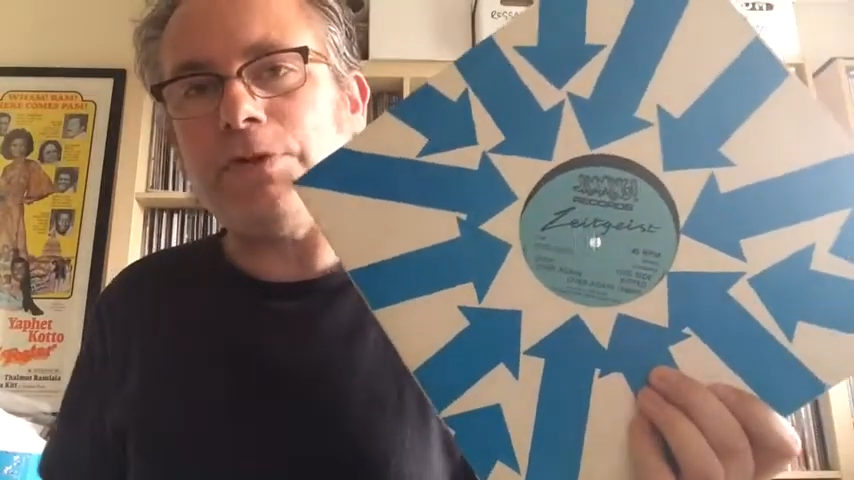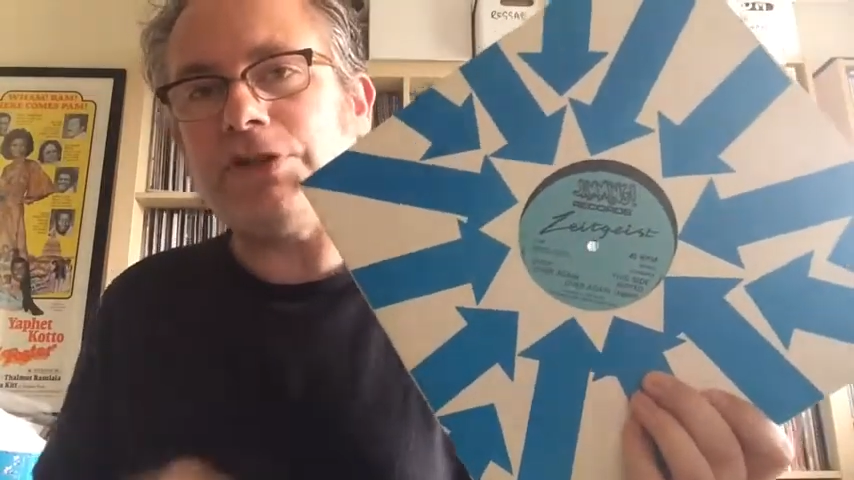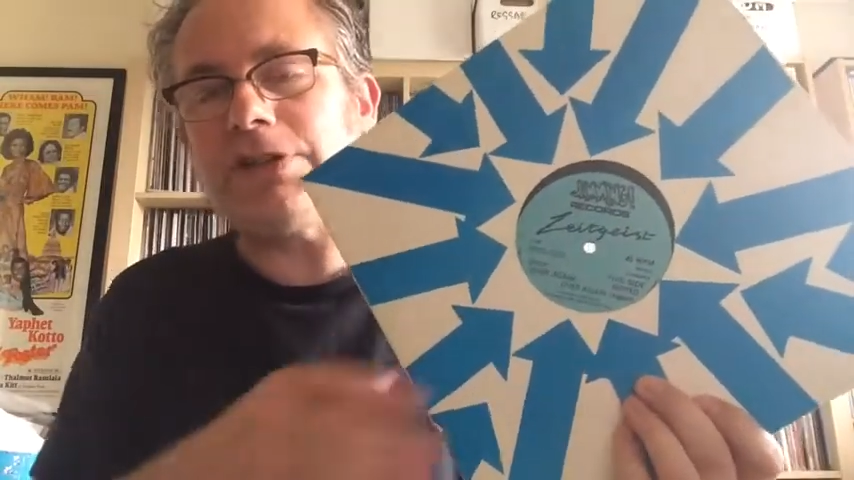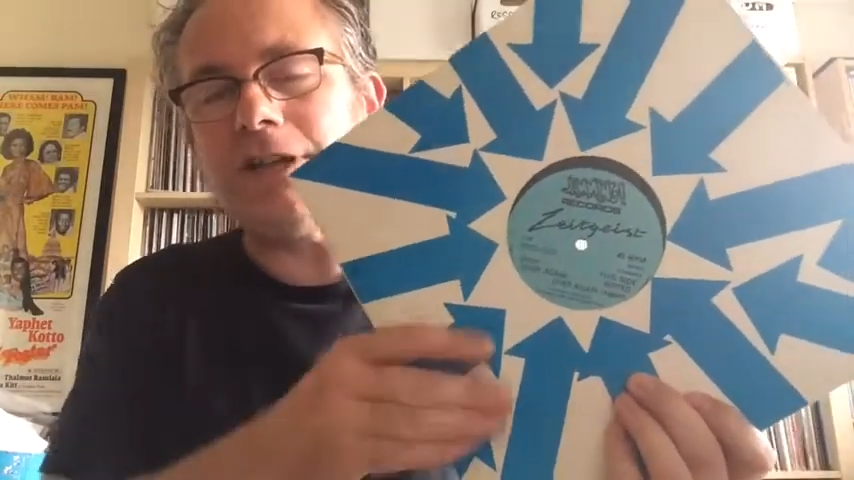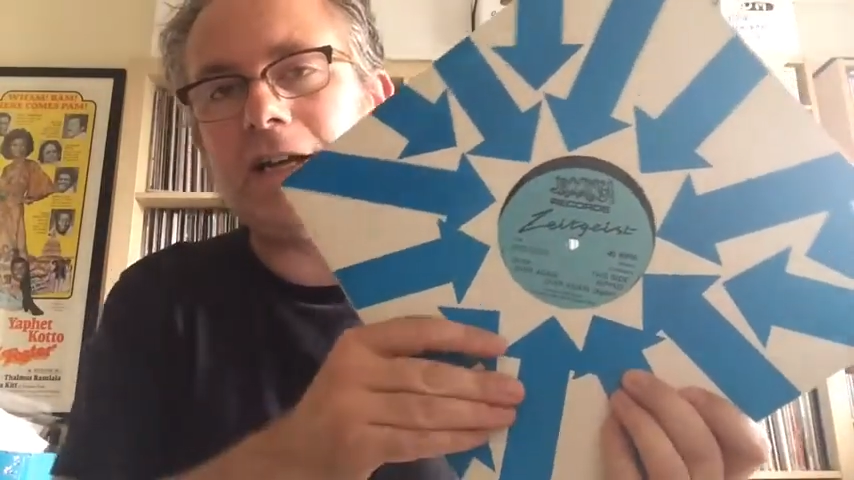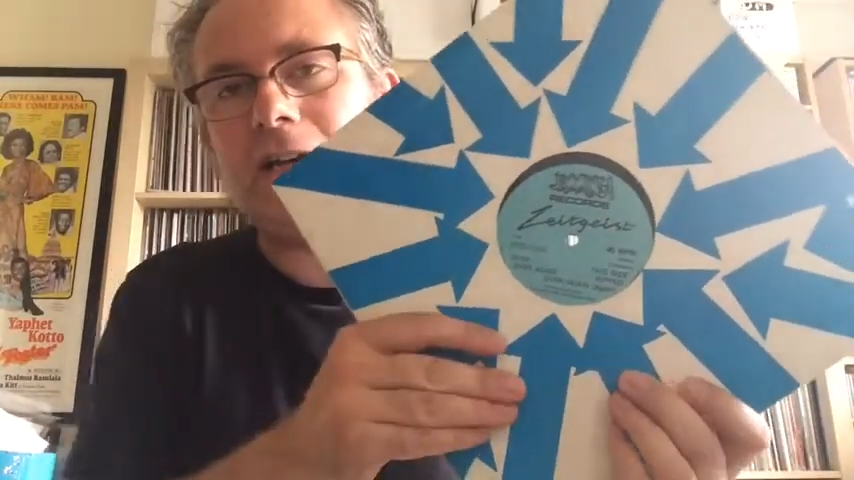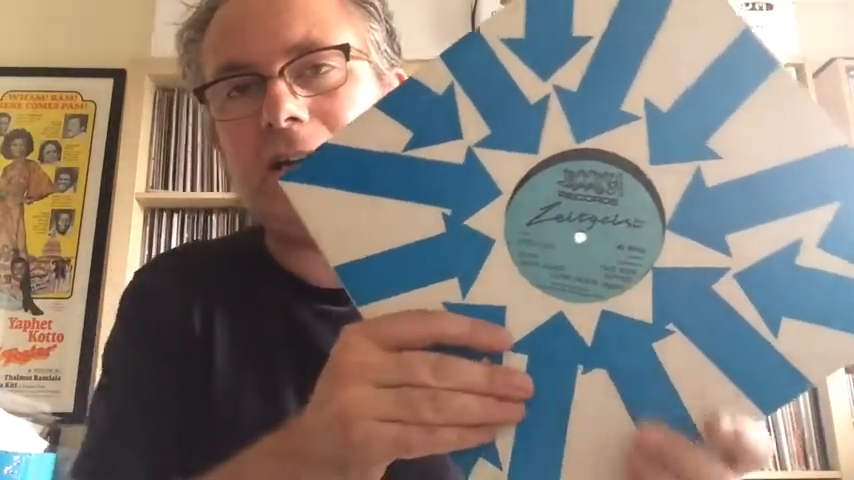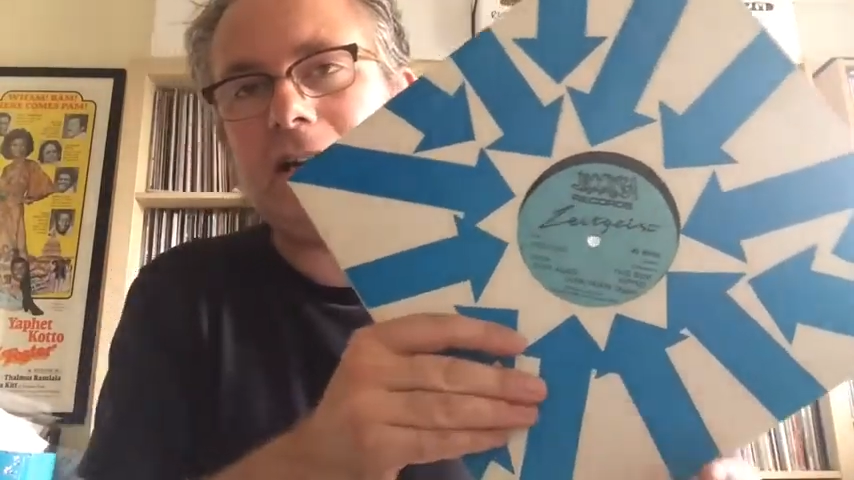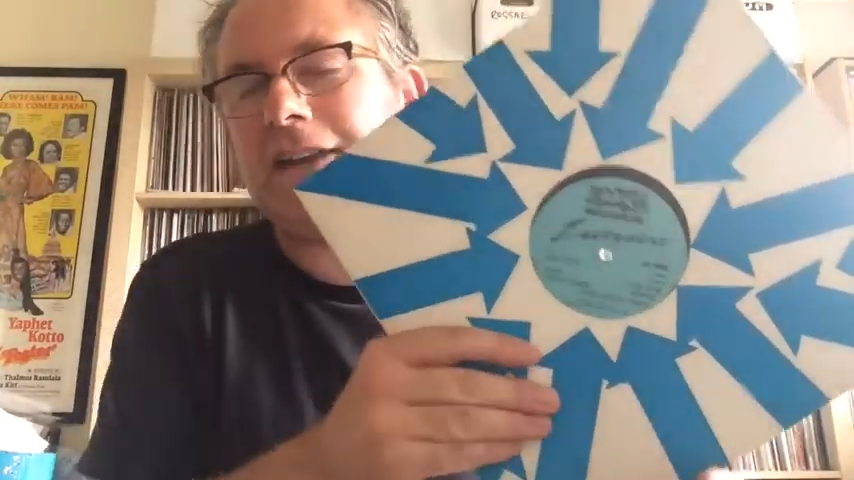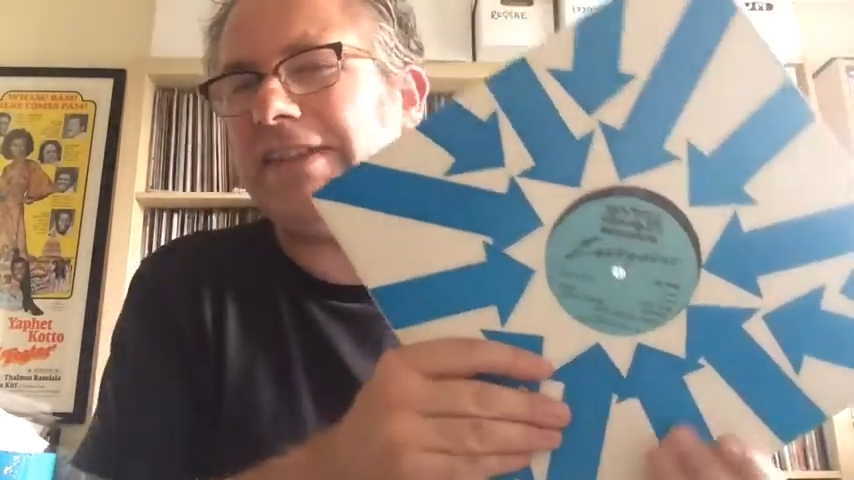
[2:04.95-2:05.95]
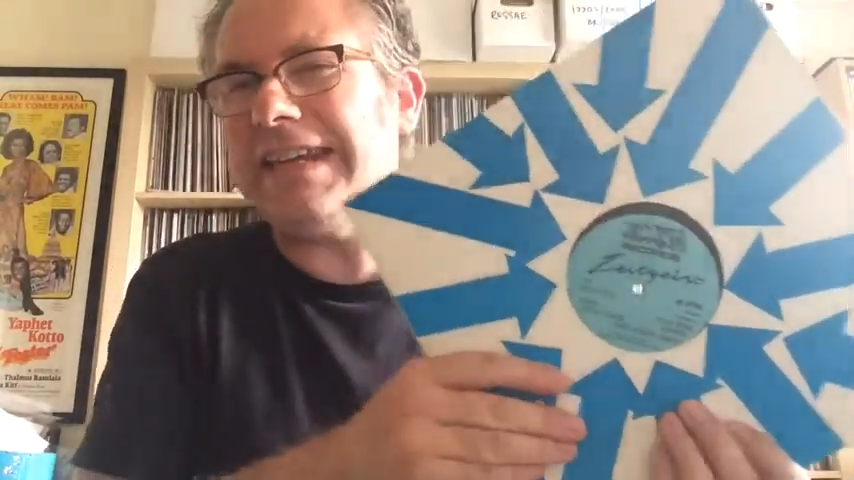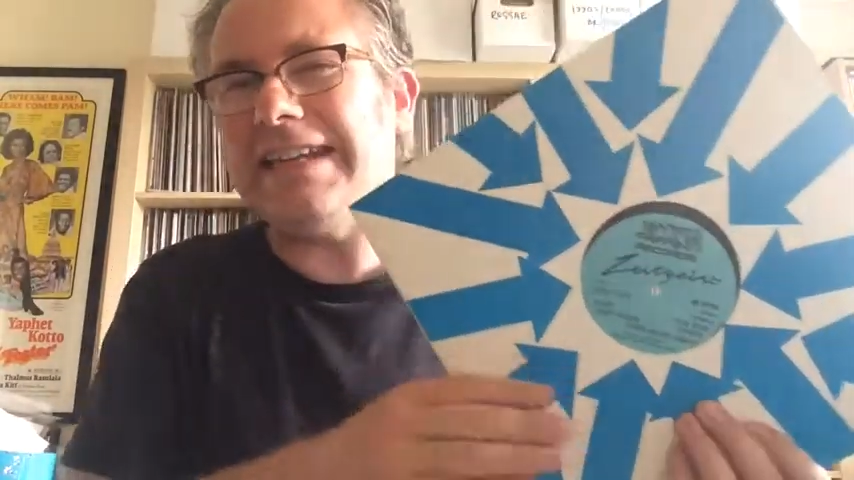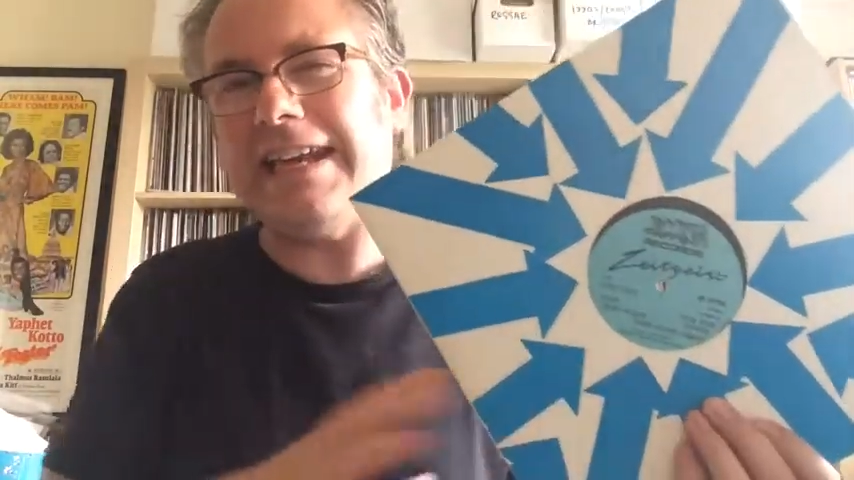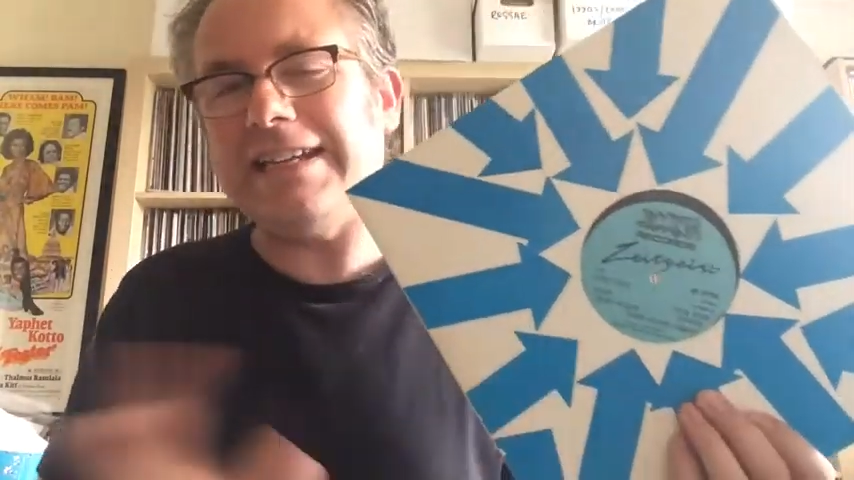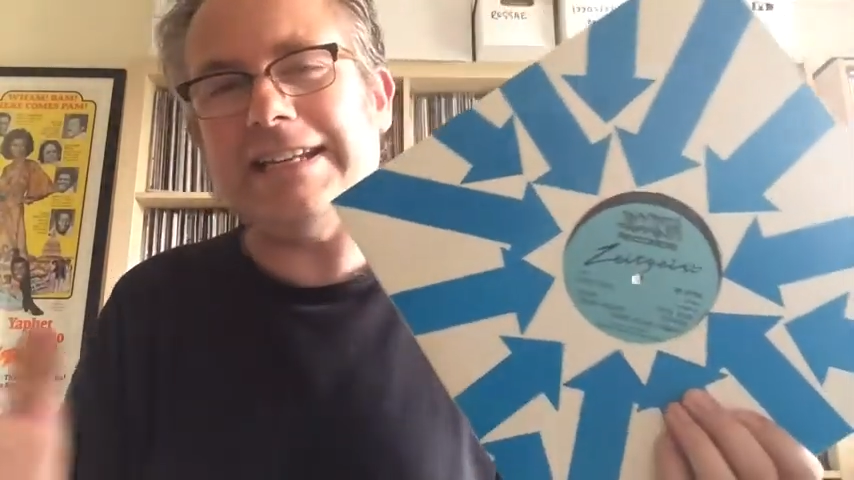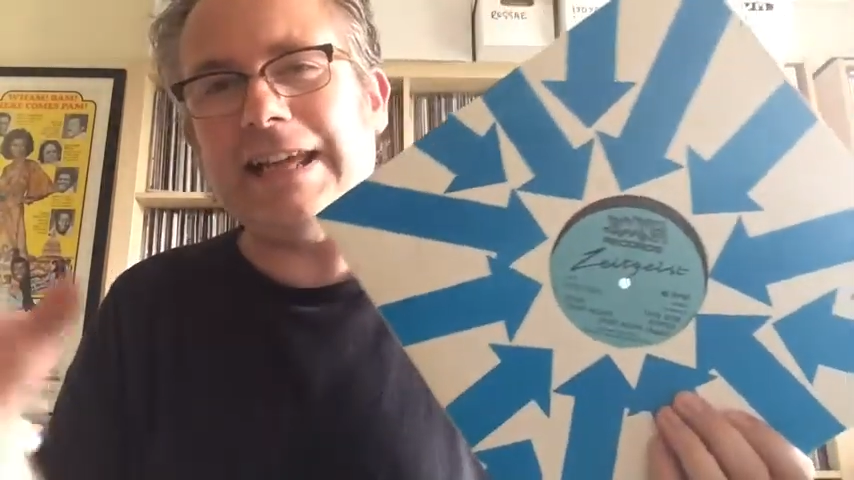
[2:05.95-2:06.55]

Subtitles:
Just I think he did